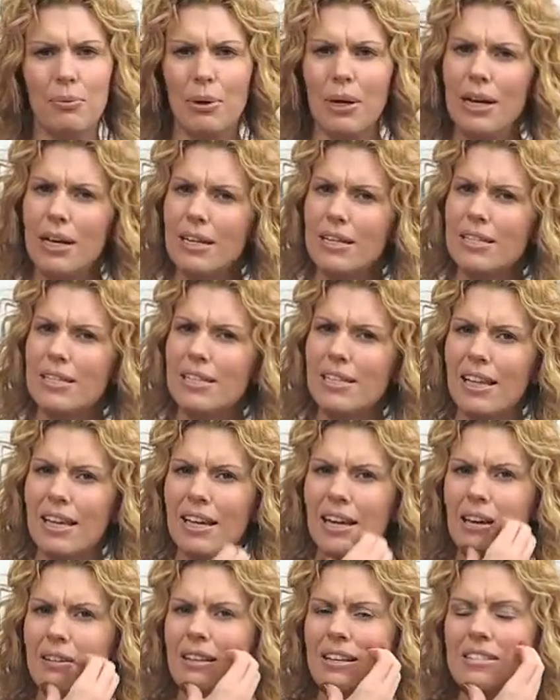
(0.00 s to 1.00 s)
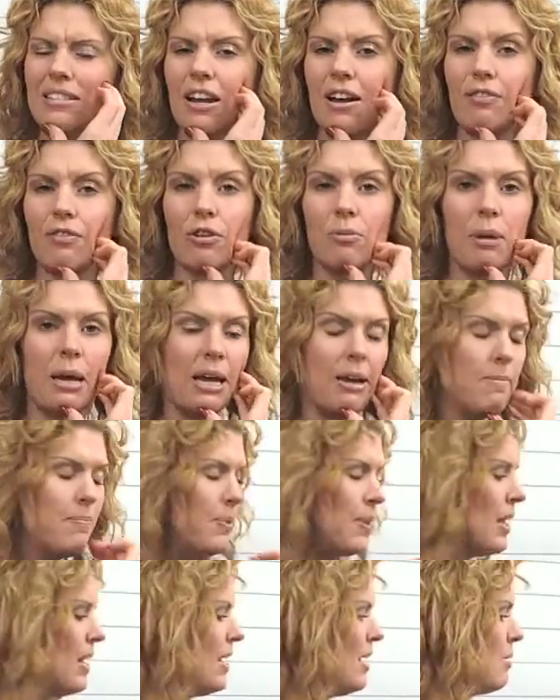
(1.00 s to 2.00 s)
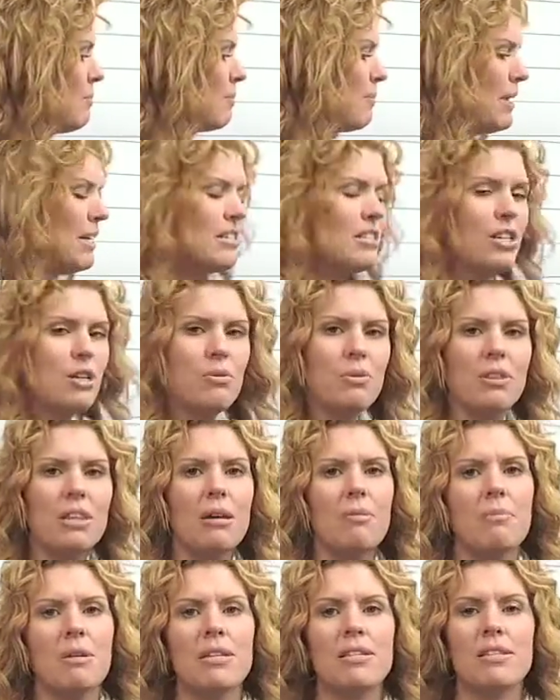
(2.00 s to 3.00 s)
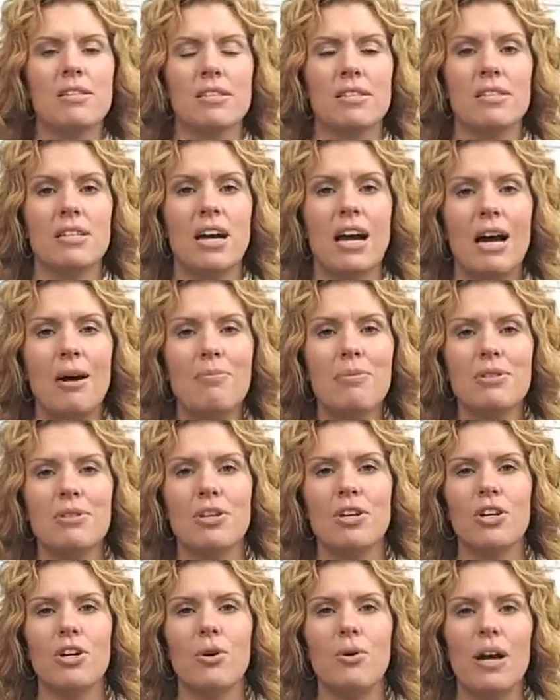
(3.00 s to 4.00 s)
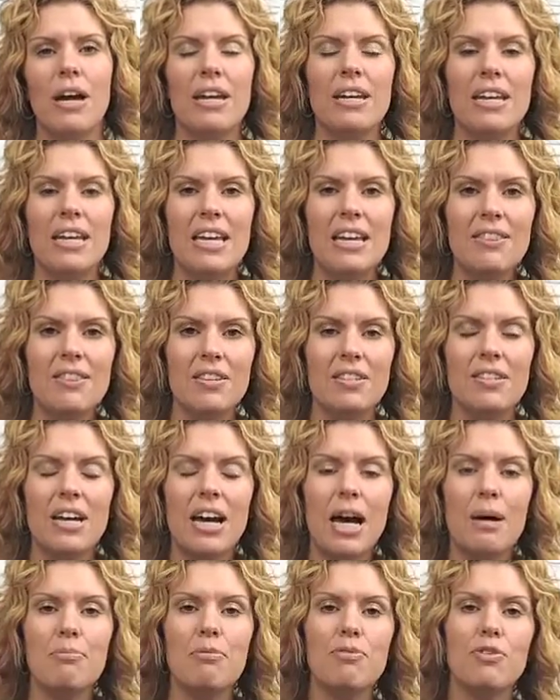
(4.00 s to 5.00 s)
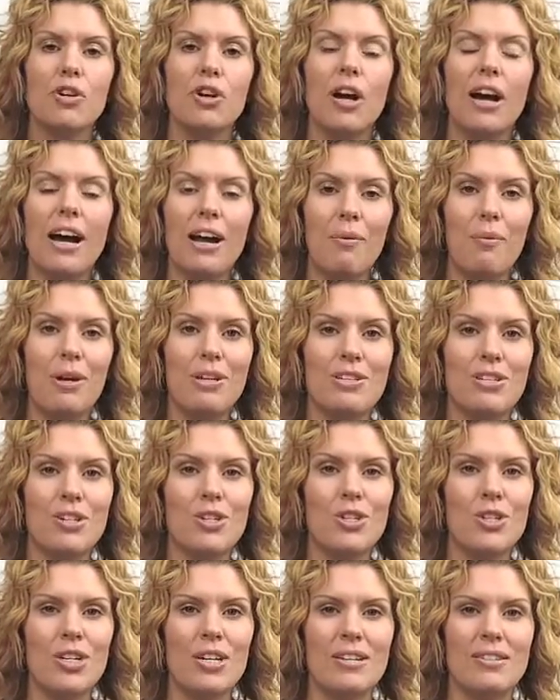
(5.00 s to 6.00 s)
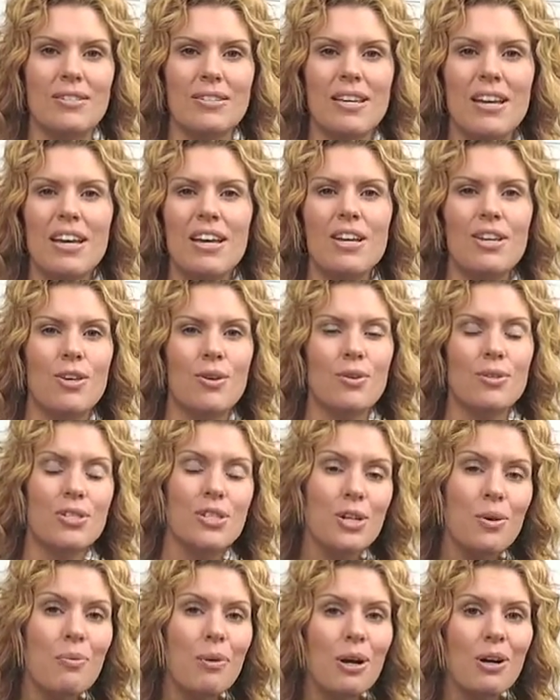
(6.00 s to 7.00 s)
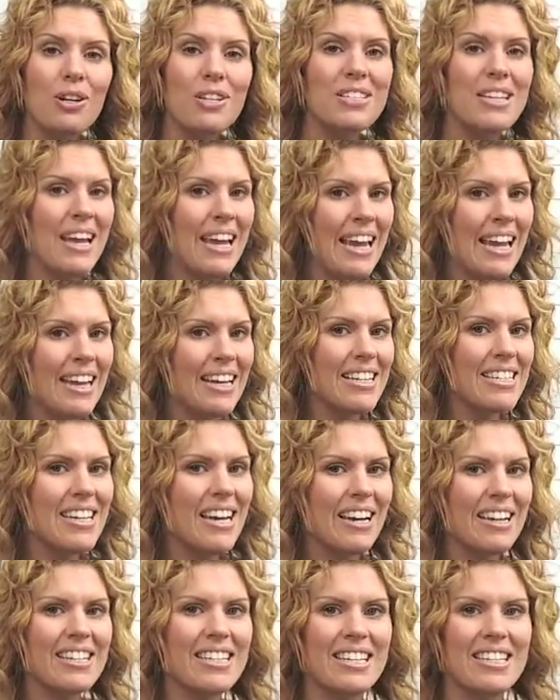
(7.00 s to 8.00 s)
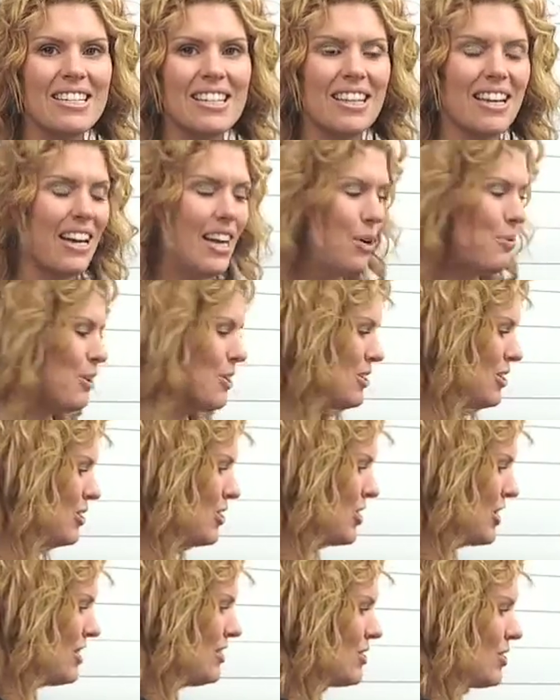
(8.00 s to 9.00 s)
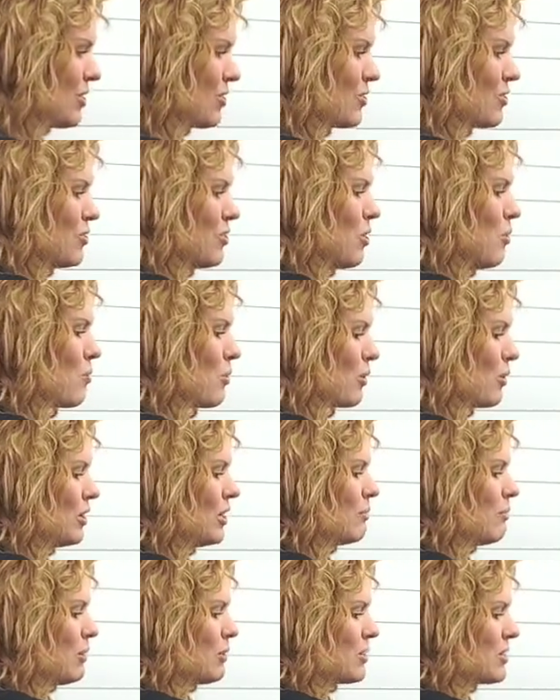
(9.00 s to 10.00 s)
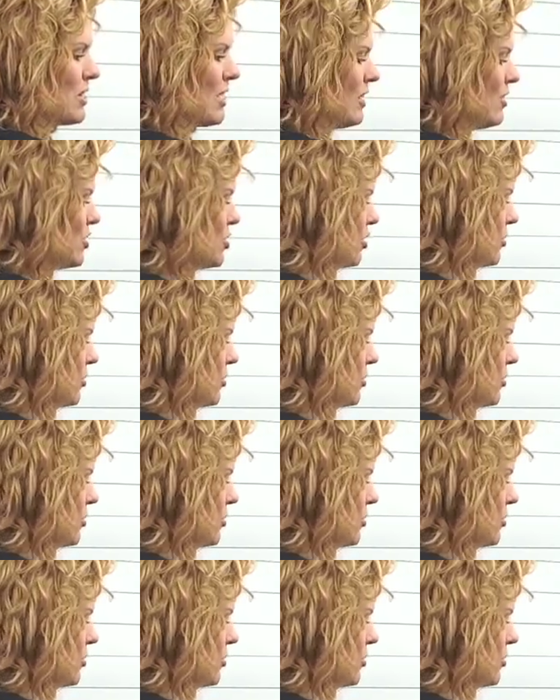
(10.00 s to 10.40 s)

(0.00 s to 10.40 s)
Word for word: what? Like, uh, that's not for me. Basically what that means is a top that's going to go ahead and hit the top of your high-waisted jeans. You can still wear a tank tucked into the high-waisted jeans so there's no worry about skin